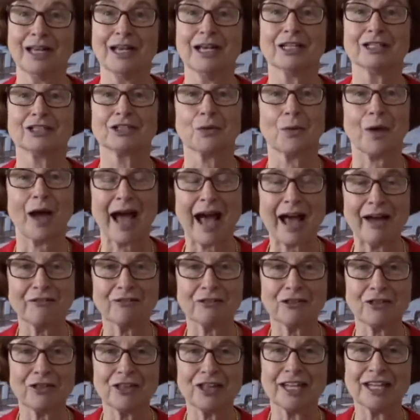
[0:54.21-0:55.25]
So
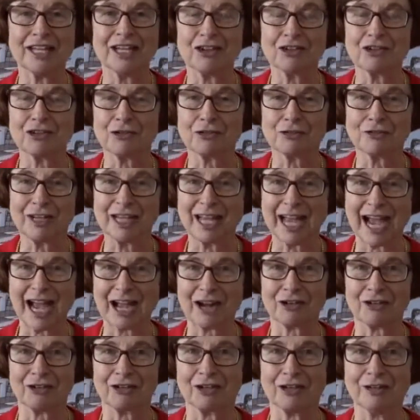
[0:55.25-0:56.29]
after the initial
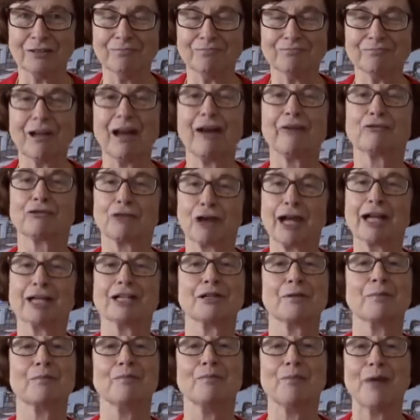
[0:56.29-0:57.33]
reaction of trying
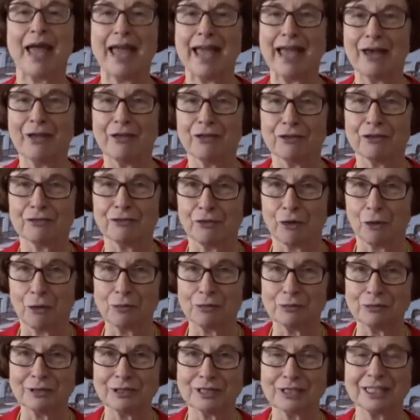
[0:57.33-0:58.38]
to ban the
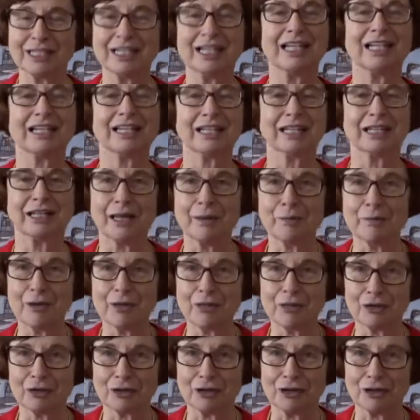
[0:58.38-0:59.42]
phones,
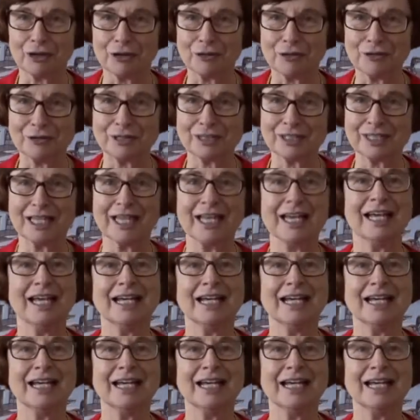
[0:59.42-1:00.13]
limit their use,